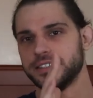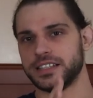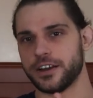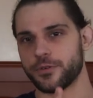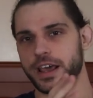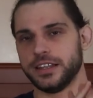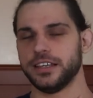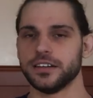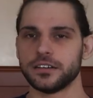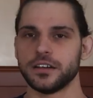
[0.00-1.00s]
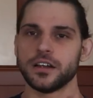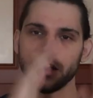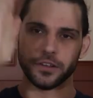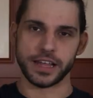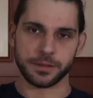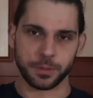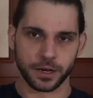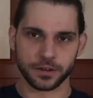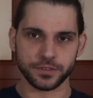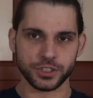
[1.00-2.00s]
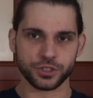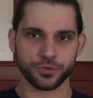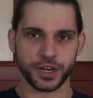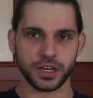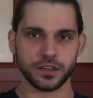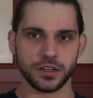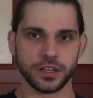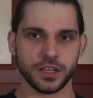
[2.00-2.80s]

I stand right here on that part of the screen.